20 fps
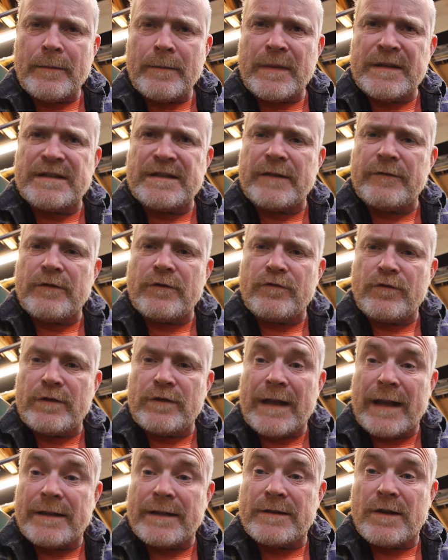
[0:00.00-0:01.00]
basically if you run
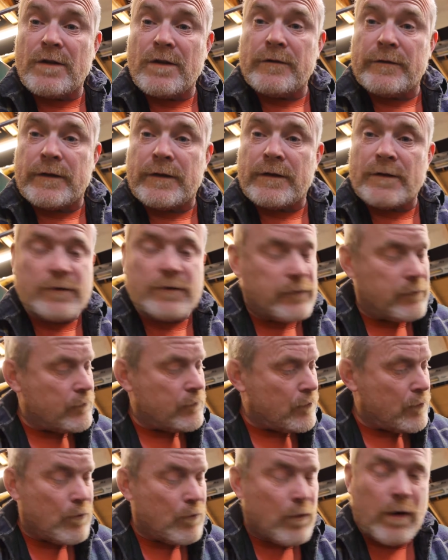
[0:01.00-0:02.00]
your hands over, so if you
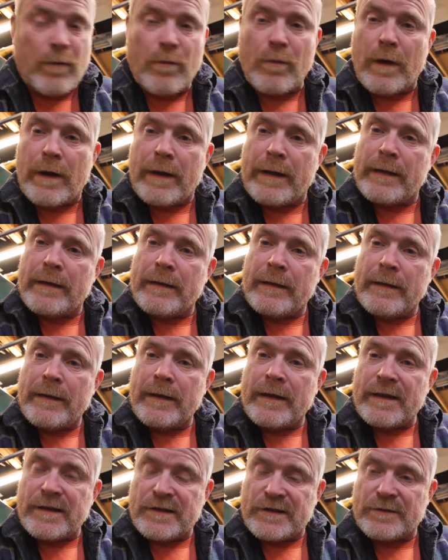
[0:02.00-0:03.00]
run one way
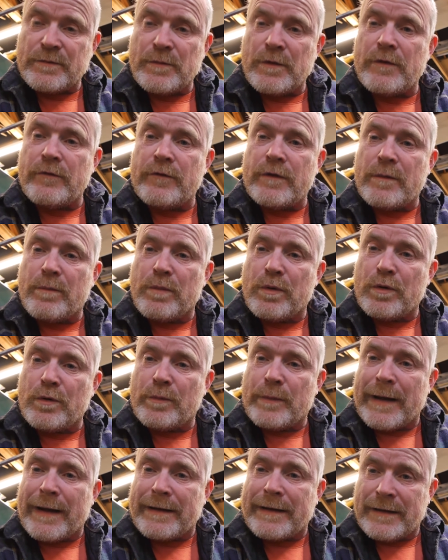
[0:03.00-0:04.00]
it's smooth, and you pull
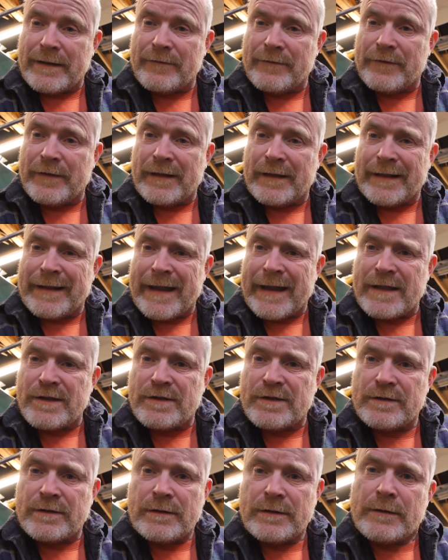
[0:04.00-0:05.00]
back you can feel an
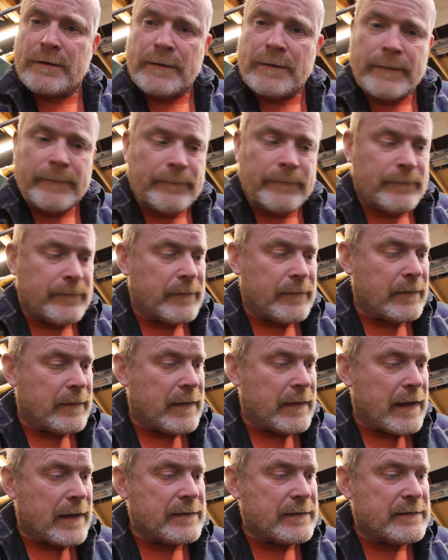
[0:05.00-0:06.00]
edge.
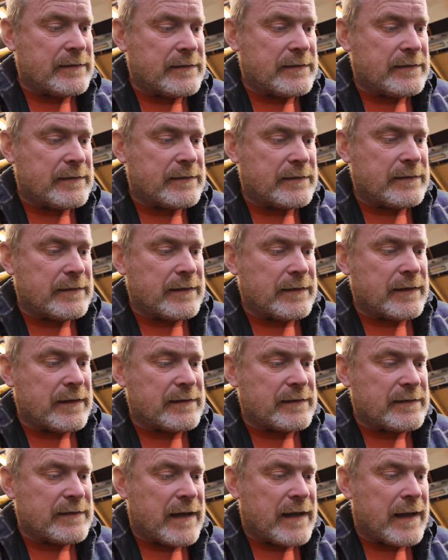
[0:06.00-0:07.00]
That's a
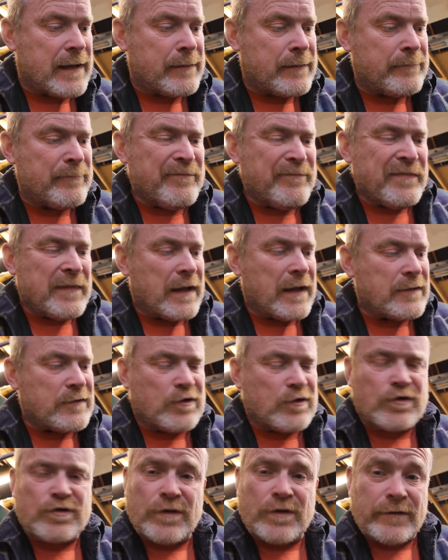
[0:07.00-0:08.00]
sign. And there's
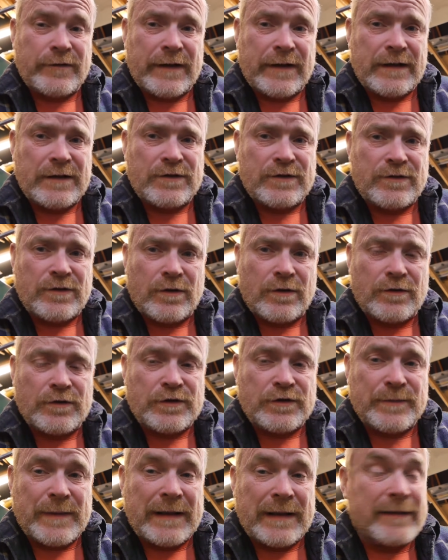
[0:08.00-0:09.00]
also a very strong
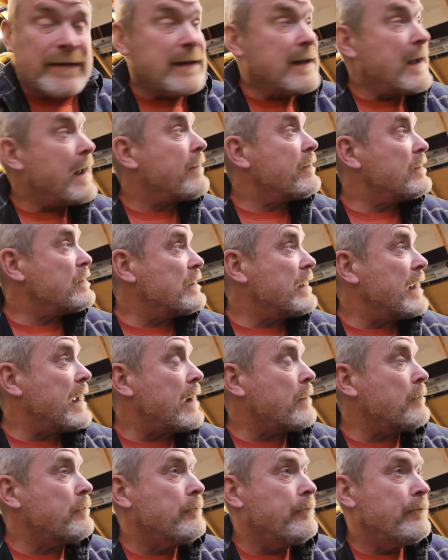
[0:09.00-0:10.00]
smell in the garage
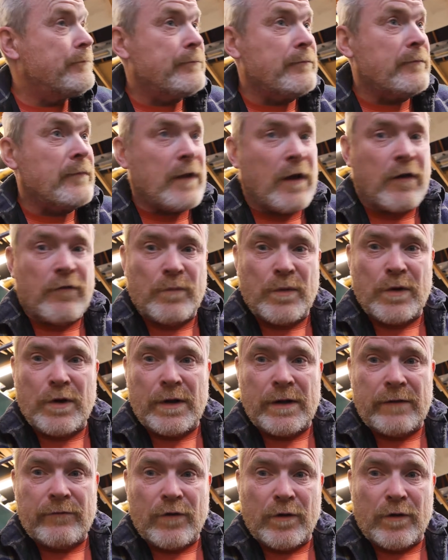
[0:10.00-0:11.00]
now of burning